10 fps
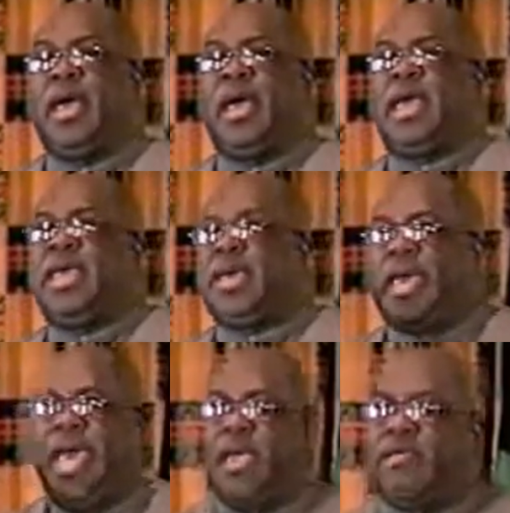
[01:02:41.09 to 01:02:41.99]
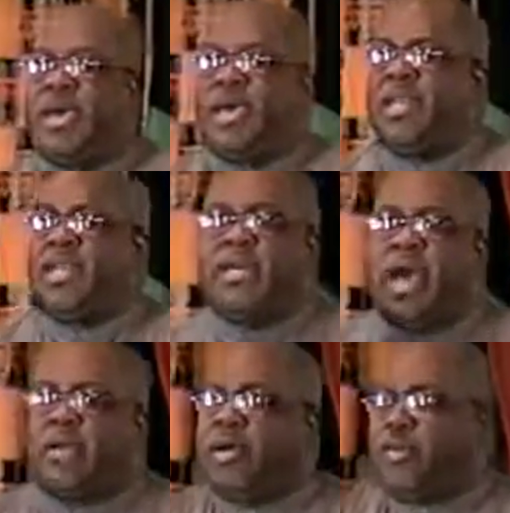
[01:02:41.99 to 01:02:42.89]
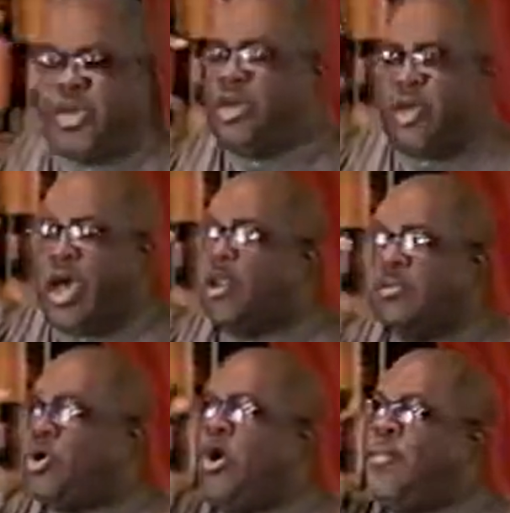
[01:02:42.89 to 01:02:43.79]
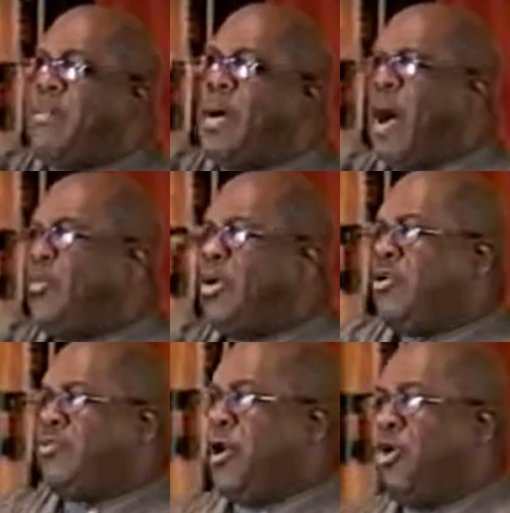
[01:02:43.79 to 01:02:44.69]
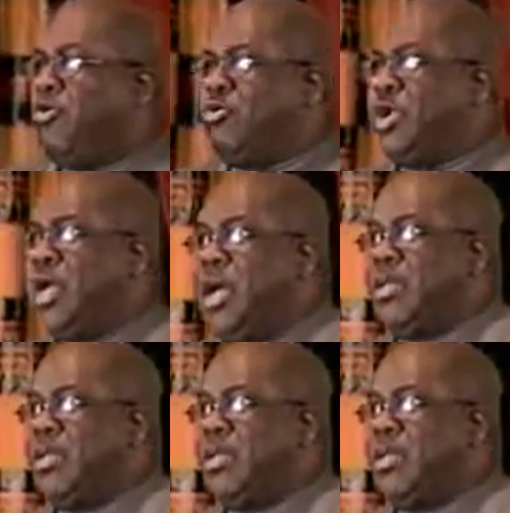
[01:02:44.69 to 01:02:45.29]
And he came in and he told my mom on the phone